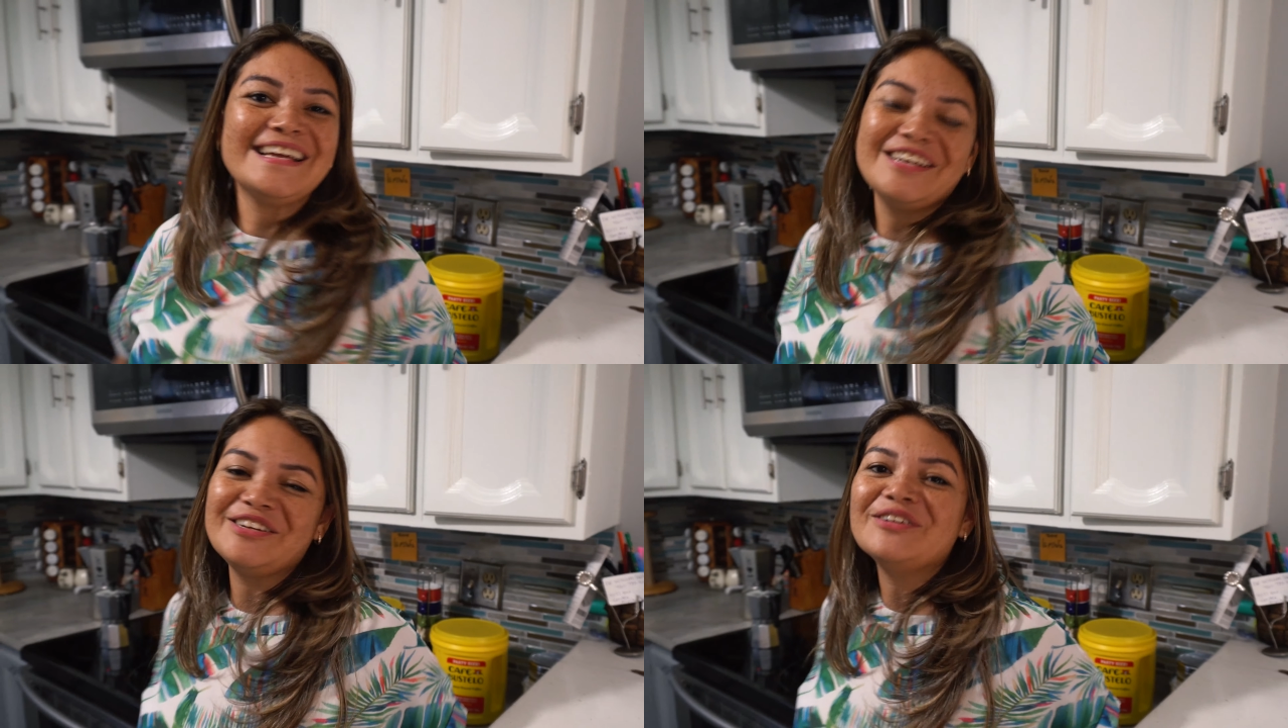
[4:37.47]

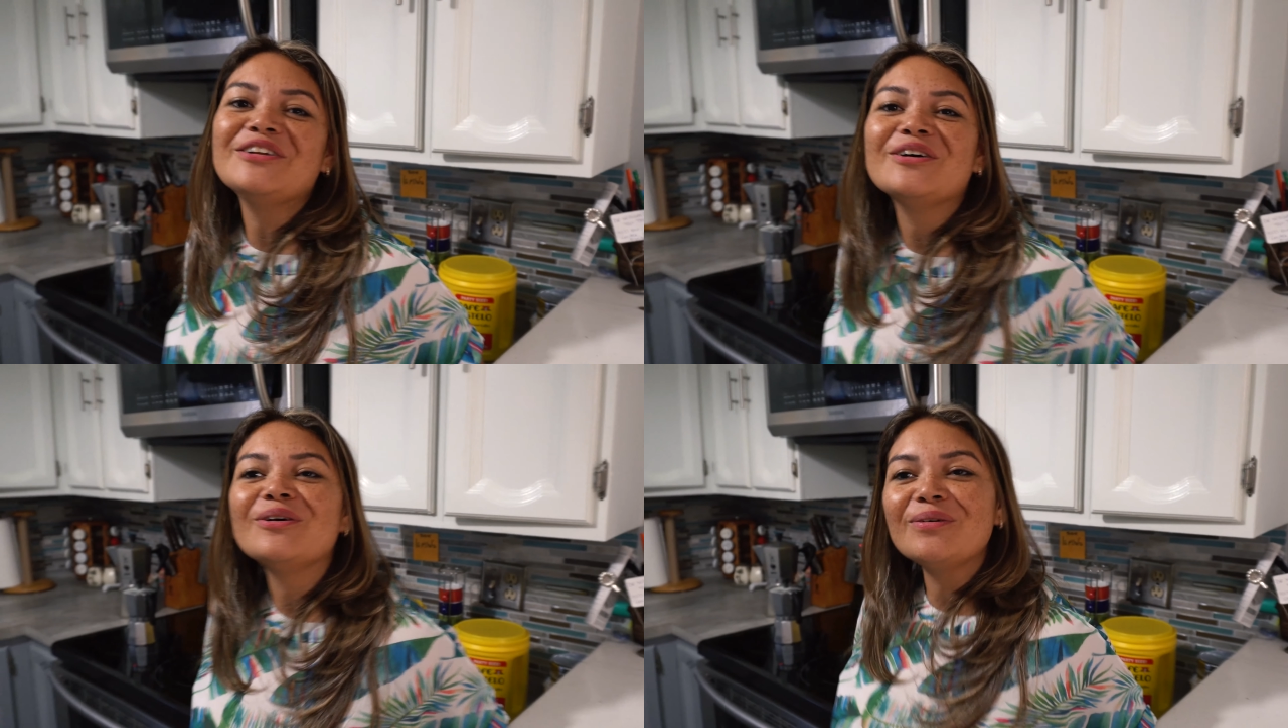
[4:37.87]
You
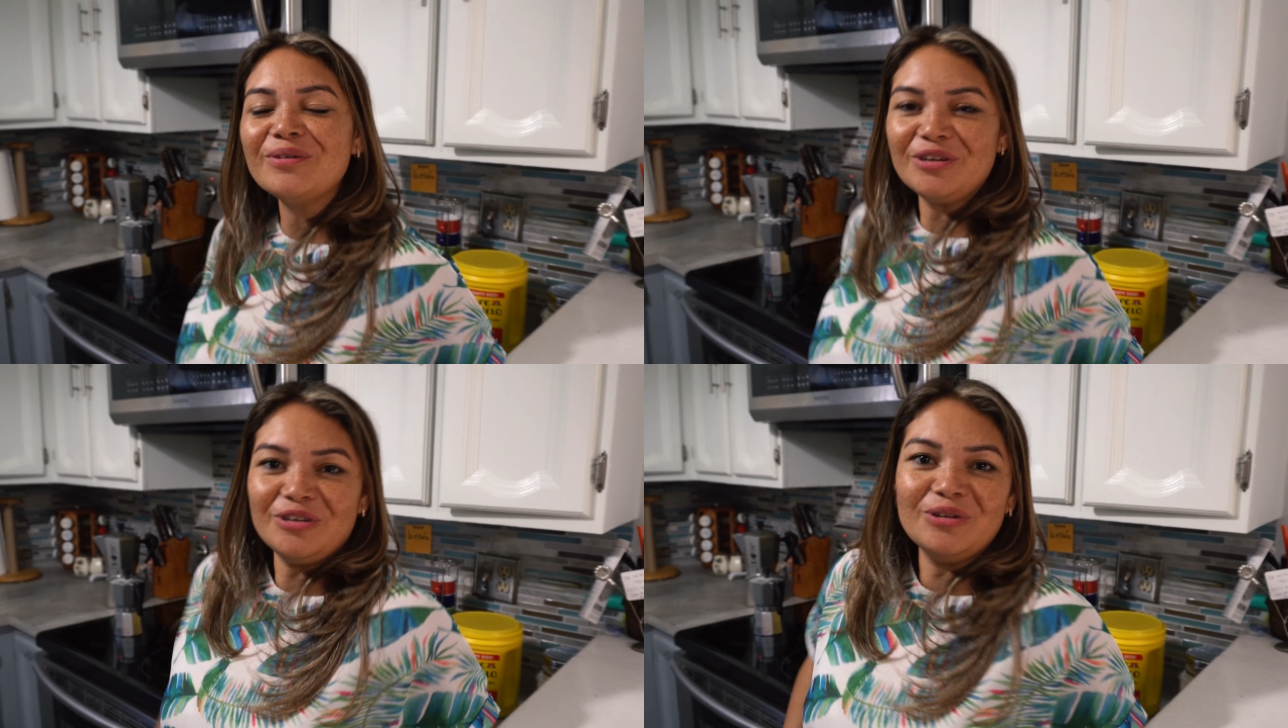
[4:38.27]
know,
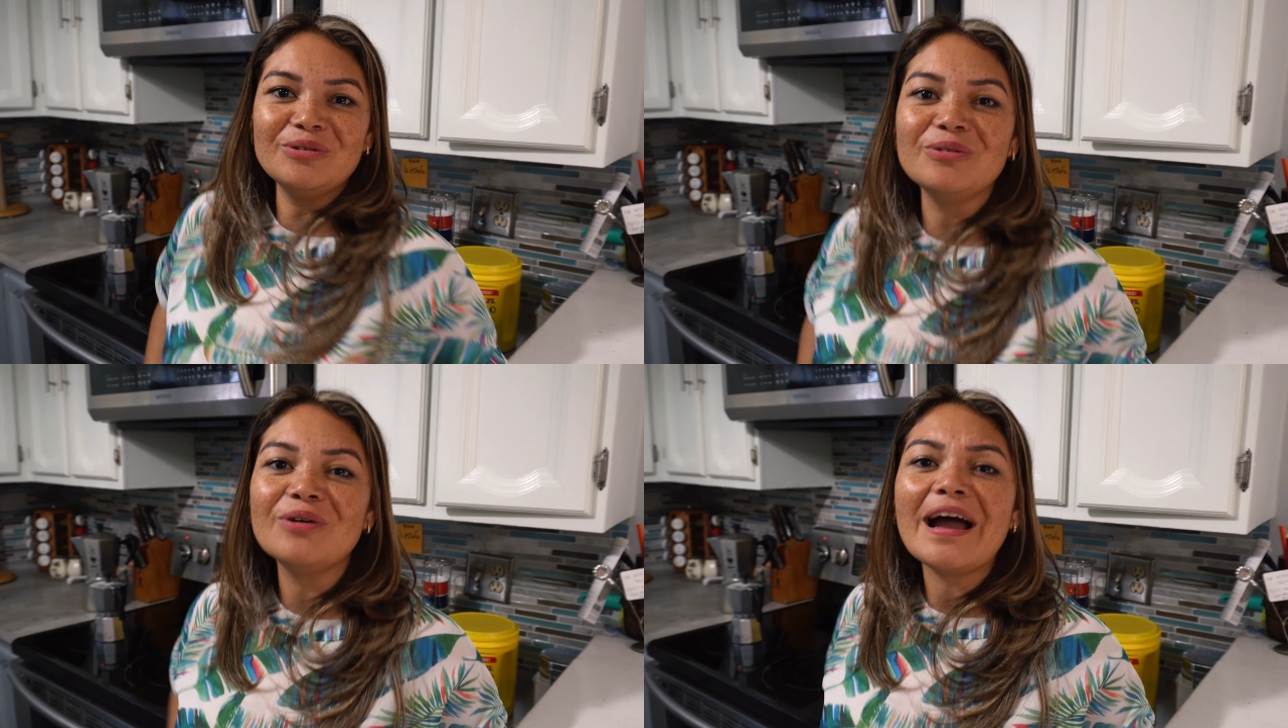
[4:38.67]

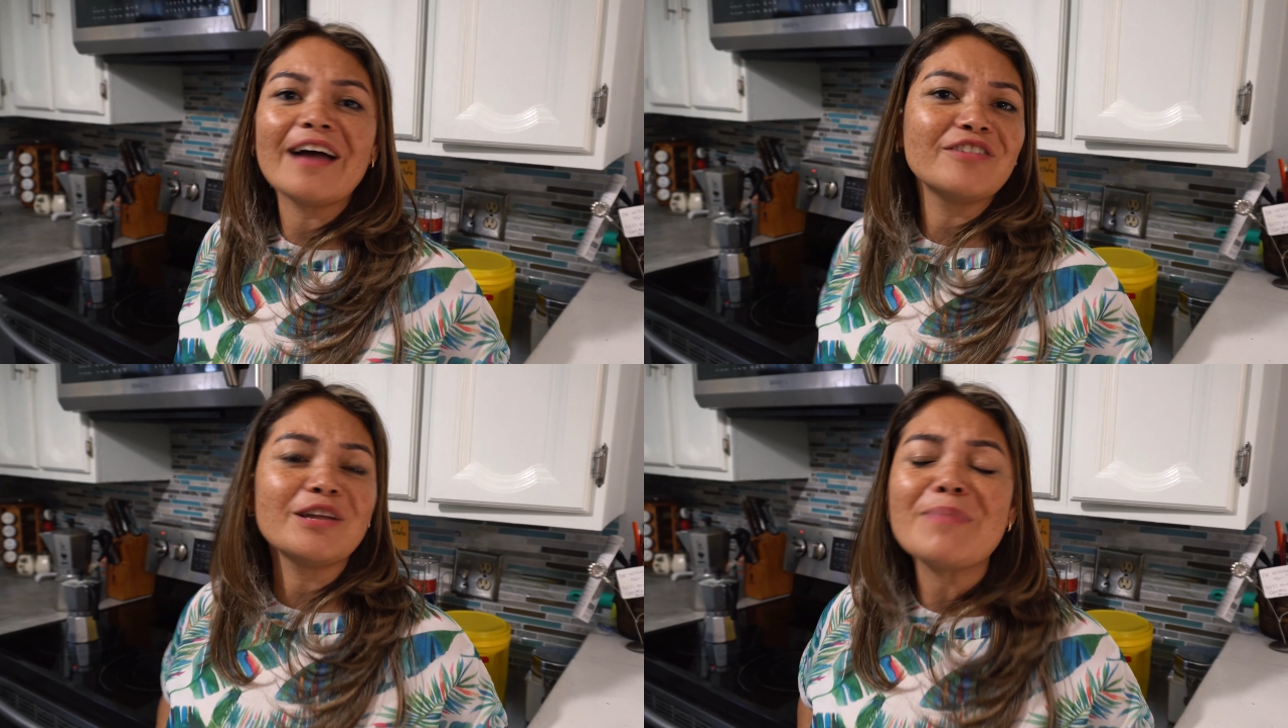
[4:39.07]
you
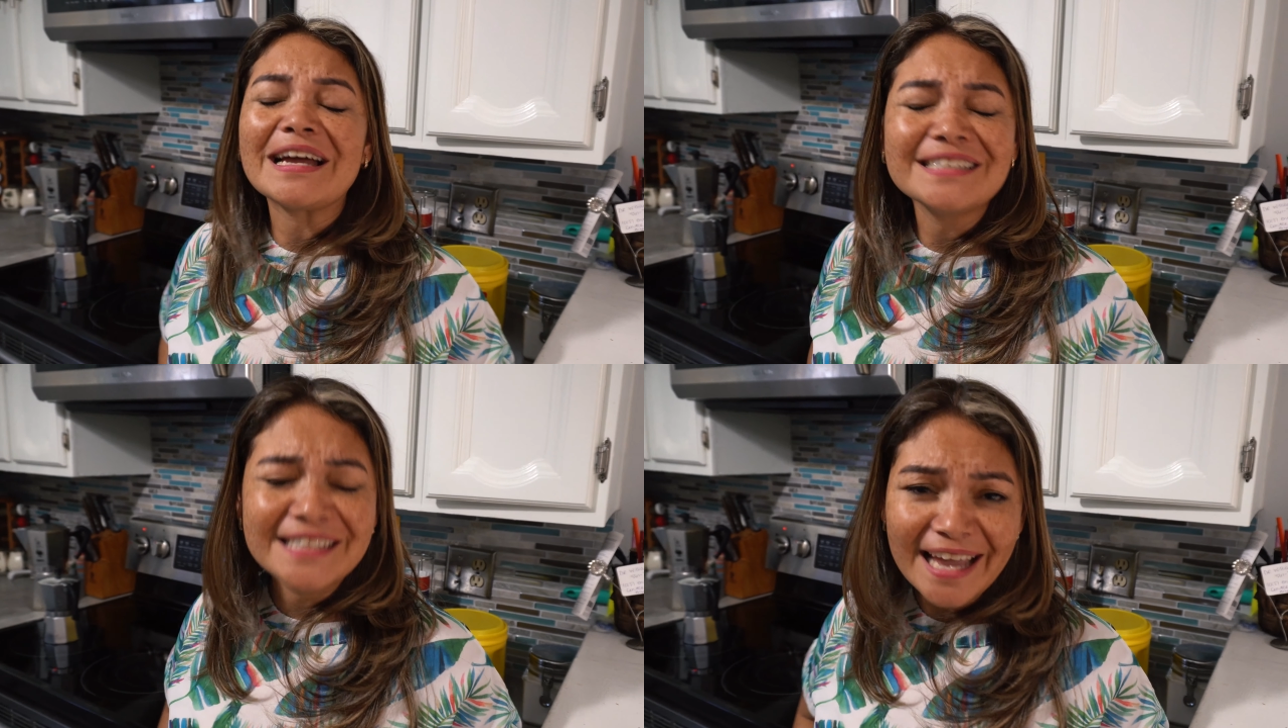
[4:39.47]
having a
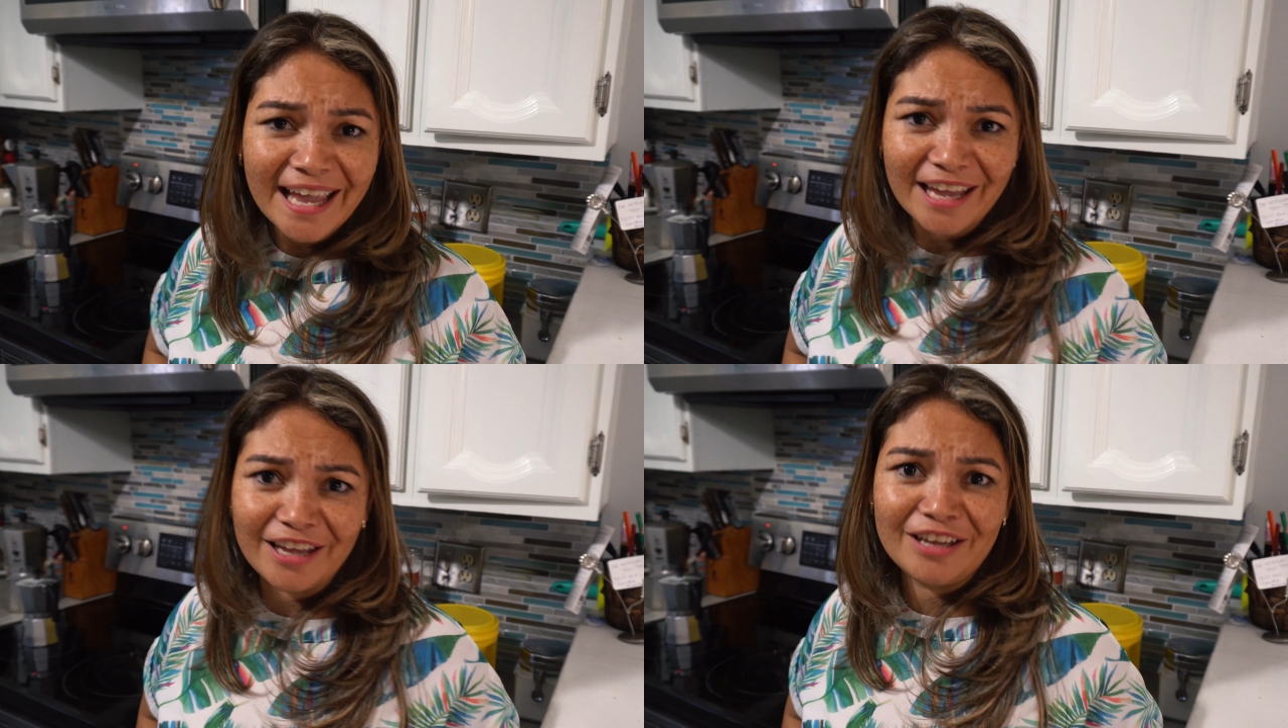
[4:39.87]
bad
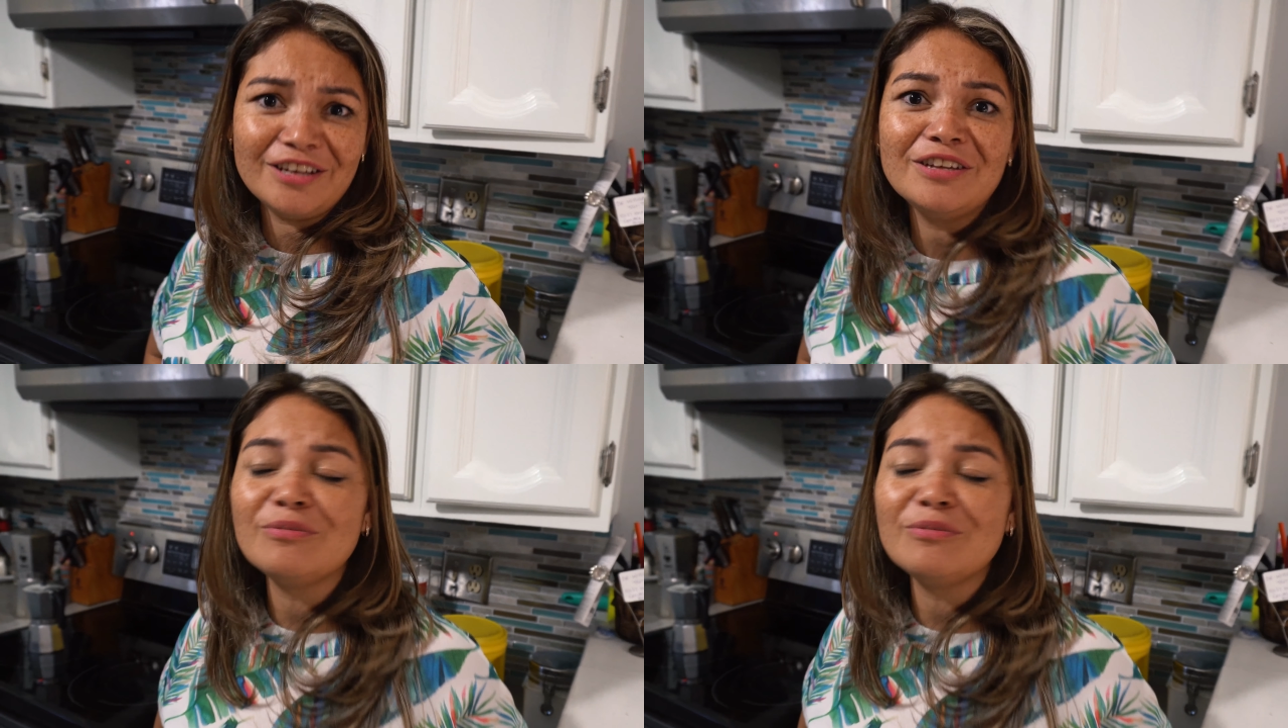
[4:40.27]
day,